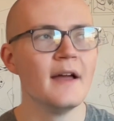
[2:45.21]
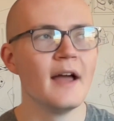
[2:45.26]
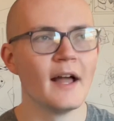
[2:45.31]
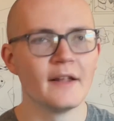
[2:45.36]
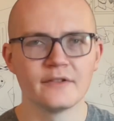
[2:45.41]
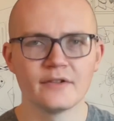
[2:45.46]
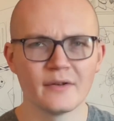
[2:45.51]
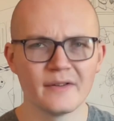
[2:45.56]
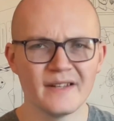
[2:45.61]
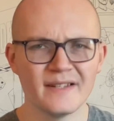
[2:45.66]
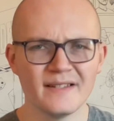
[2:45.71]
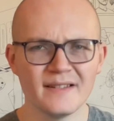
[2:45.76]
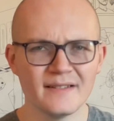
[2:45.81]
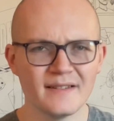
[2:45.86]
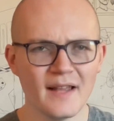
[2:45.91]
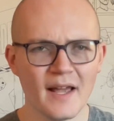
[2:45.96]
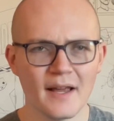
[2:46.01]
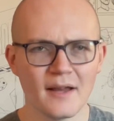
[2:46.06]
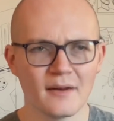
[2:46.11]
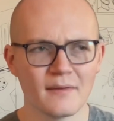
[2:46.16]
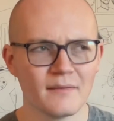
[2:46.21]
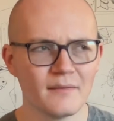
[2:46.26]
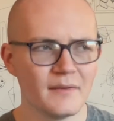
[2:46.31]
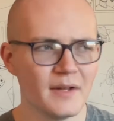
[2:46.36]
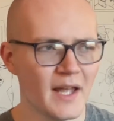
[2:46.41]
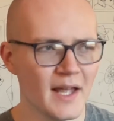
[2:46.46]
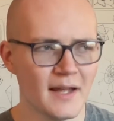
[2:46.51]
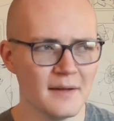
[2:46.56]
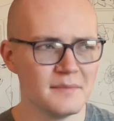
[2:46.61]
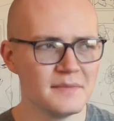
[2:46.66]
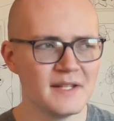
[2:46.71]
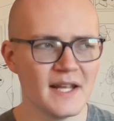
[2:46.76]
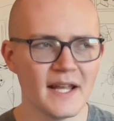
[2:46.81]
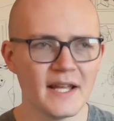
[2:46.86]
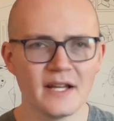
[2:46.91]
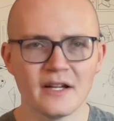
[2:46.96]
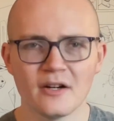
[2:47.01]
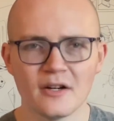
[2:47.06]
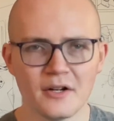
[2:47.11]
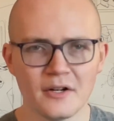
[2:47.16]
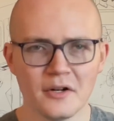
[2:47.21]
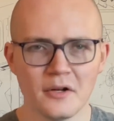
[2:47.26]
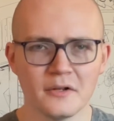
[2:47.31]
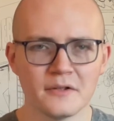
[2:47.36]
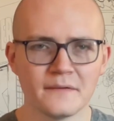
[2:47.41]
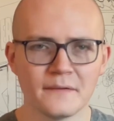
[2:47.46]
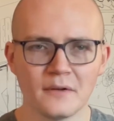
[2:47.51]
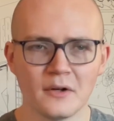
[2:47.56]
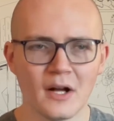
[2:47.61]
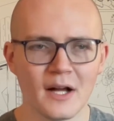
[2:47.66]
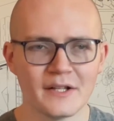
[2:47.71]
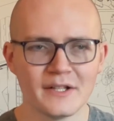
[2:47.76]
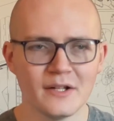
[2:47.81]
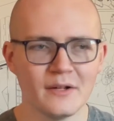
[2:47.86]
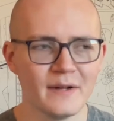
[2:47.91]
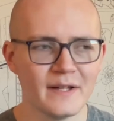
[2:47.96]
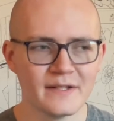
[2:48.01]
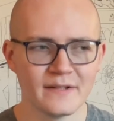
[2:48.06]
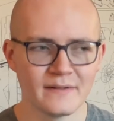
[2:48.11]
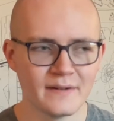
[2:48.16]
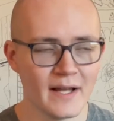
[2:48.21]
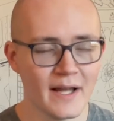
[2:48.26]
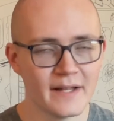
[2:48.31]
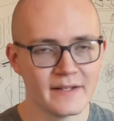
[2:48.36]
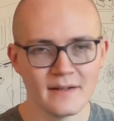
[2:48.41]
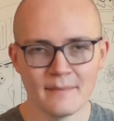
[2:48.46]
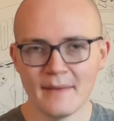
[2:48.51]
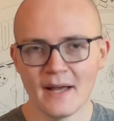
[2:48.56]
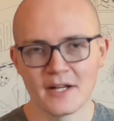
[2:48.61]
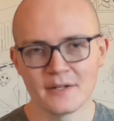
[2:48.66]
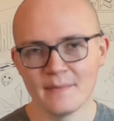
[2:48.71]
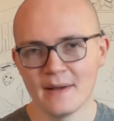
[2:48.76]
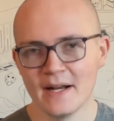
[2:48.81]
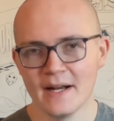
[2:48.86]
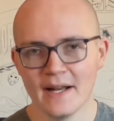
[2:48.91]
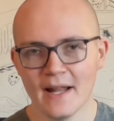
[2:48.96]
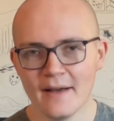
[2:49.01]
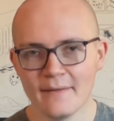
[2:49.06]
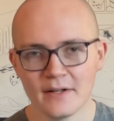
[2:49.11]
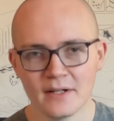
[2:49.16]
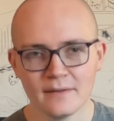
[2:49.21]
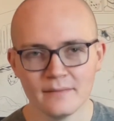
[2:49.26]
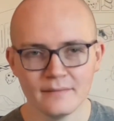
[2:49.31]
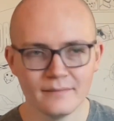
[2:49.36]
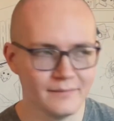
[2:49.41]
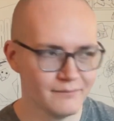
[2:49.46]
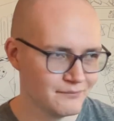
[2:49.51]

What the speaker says: And so this is like him taking on a Nosferatu, it's a match made in heaven.